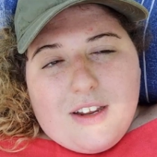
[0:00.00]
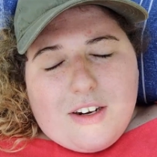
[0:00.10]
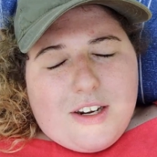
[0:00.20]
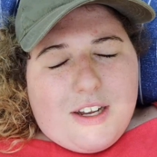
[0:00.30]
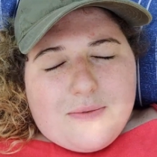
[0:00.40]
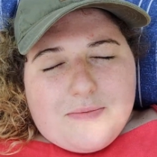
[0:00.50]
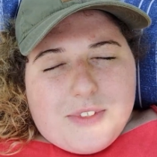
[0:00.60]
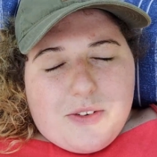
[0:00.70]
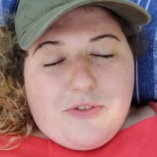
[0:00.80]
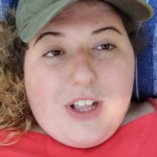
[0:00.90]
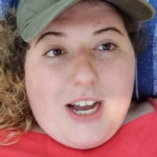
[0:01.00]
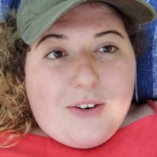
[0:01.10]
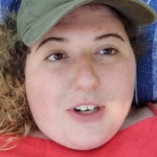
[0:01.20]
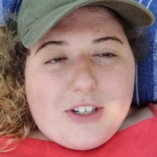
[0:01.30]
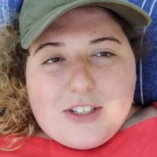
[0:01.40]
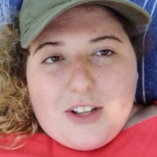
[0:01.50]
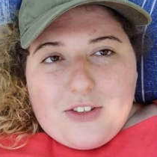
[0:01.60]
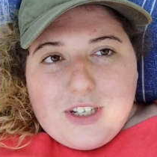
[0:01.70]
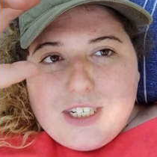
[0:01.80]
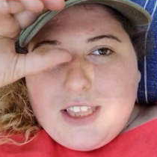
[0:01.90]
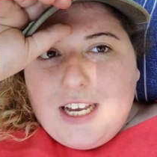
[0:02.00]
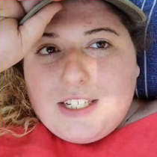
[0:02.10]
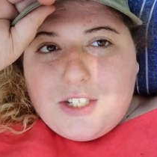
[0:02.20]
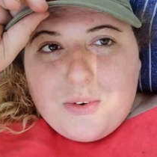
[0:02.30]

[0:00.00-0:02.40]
or some flowers and other things like that.